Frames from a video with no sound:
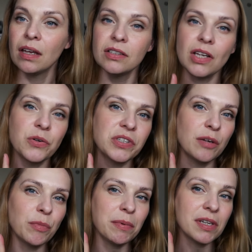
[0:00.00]
So I would
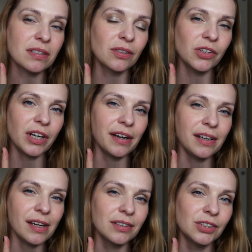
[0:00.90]
say maybe it's a good
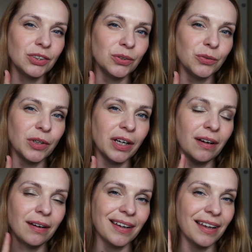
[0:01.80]
idea
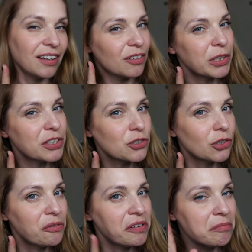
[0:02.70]
to get it when it's
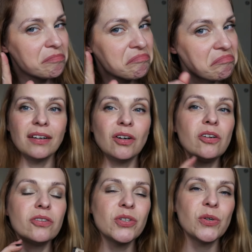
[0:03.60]
on offer. And
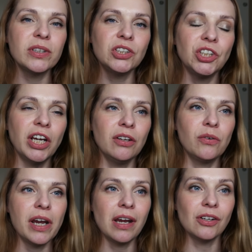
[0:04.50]
also the shade
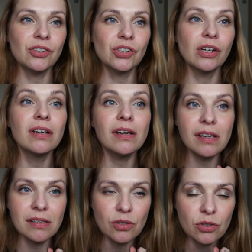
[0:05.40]
range
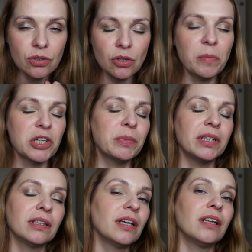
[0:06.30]
is so much
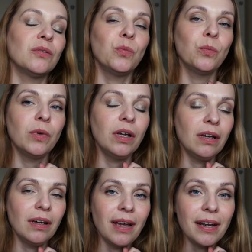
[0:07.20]
better than
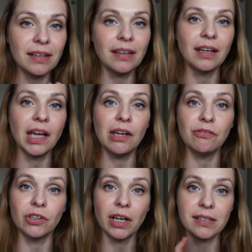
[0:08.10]
anything
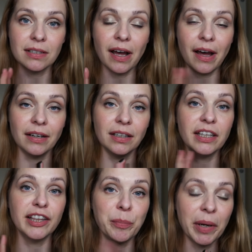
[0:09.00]
Avon has had
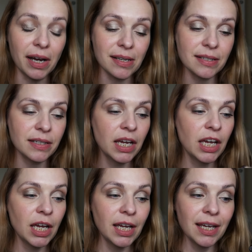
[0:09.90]
in the past.
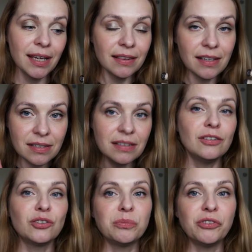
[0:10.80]
There's
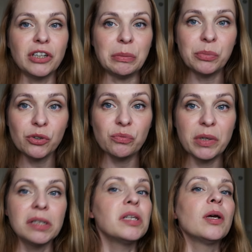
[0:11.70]
still room for
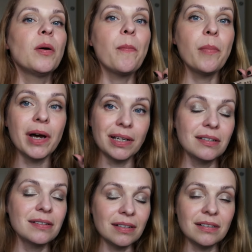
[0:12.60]
improvement, but
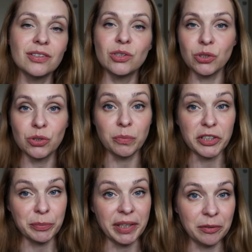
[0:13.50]
still so
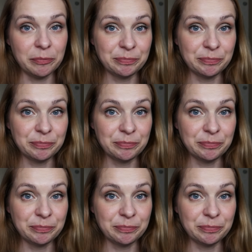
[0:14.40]
much better.